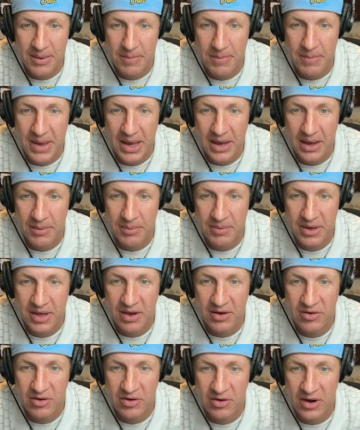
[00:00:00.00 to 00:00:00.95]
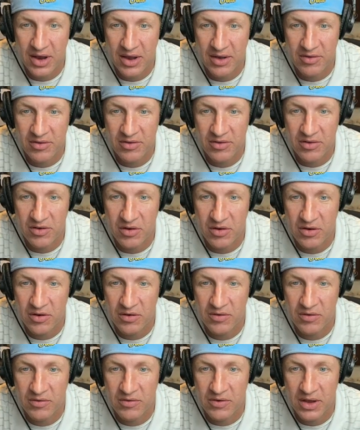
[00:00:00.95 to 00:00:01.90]
backup catcher has
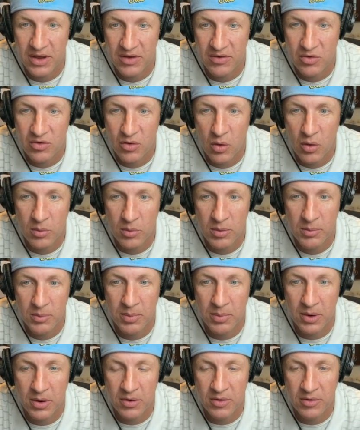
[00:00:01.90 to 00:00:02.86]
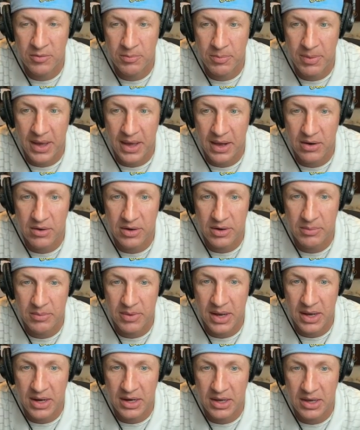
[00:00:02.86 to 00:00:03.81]
served as Corbin Burns' battery
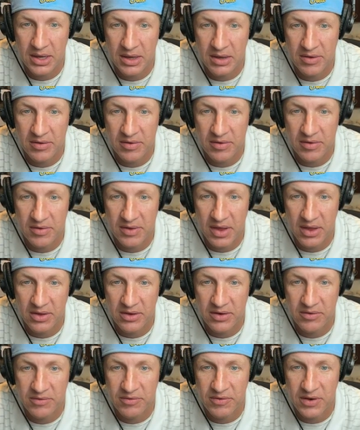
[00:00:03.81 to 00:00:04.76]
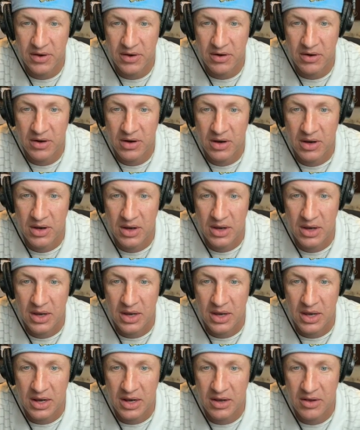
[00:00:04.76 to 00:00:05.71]
mate. He is a solid defender
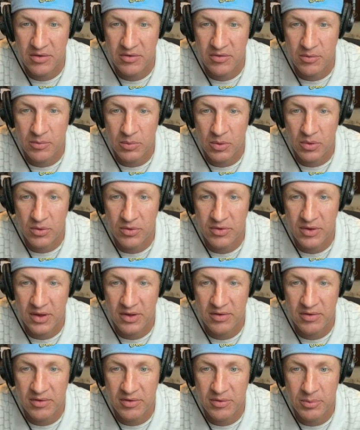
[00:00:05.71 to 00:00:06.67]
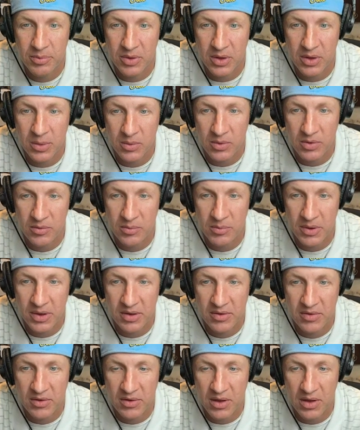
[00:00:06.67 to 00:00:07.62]
and hits from both sides of the plate, which
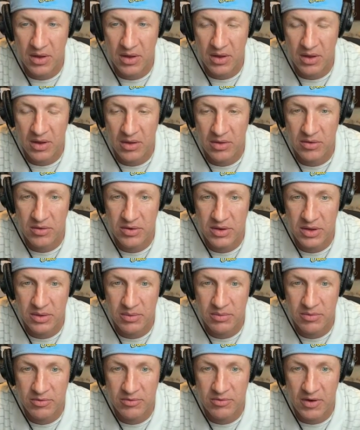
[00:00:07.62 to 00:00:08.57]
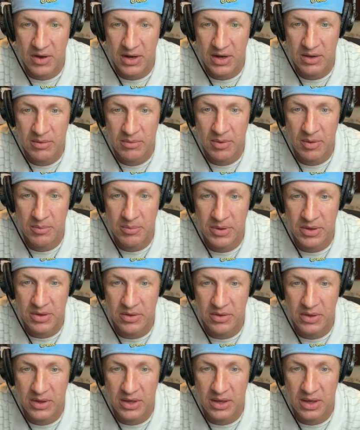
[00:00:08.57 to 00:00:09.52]
makes other teams find him
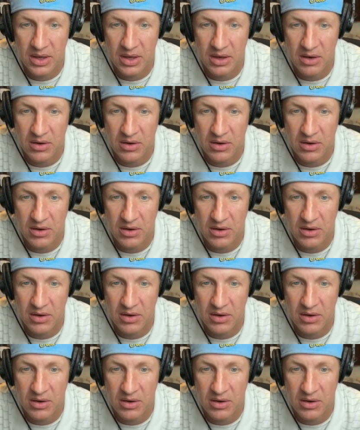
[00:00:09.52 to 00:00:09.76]
appealing.